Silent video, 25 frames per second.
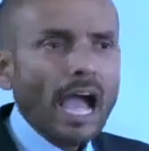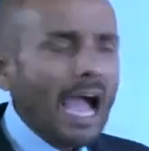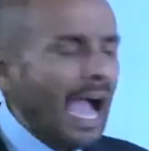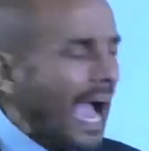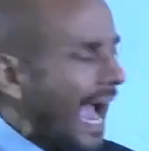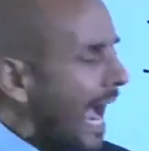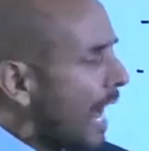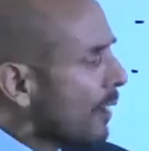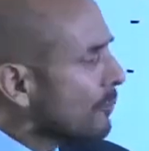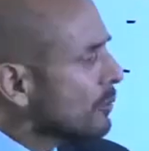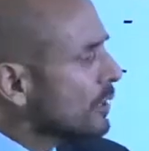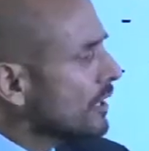
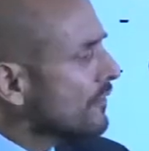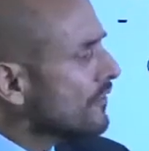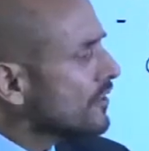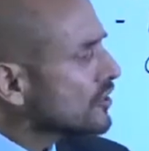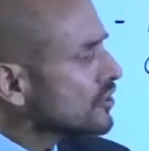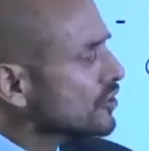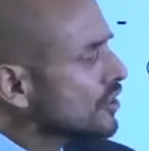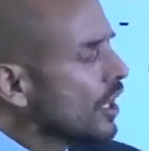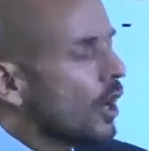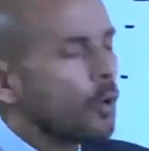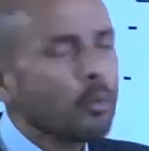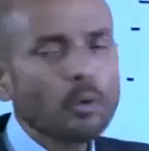How many of
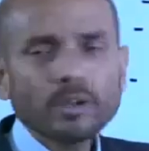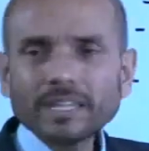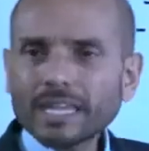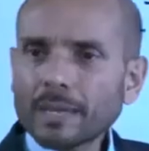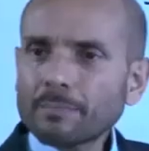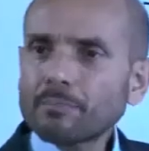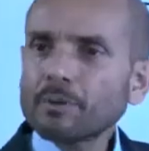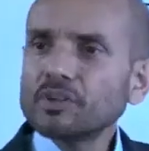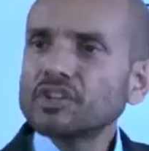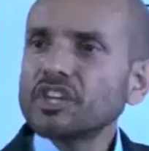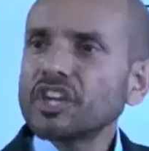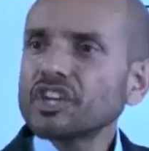us know what their
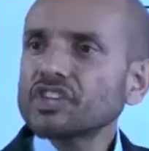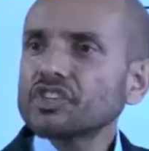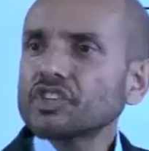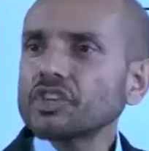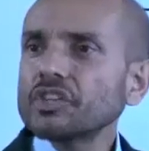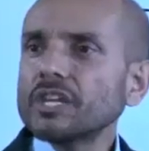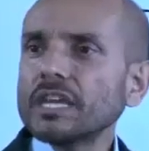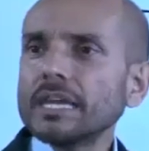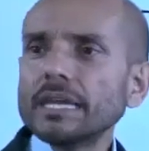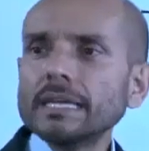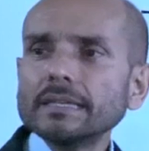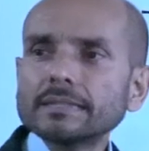
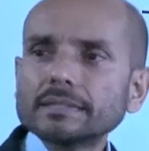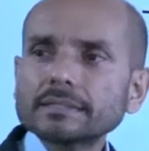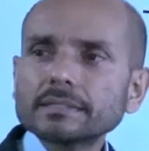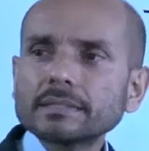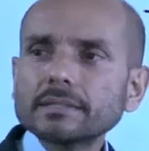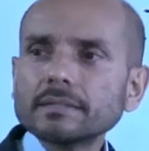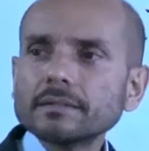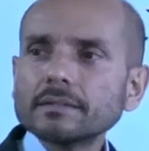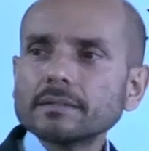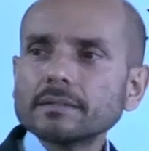prediction is?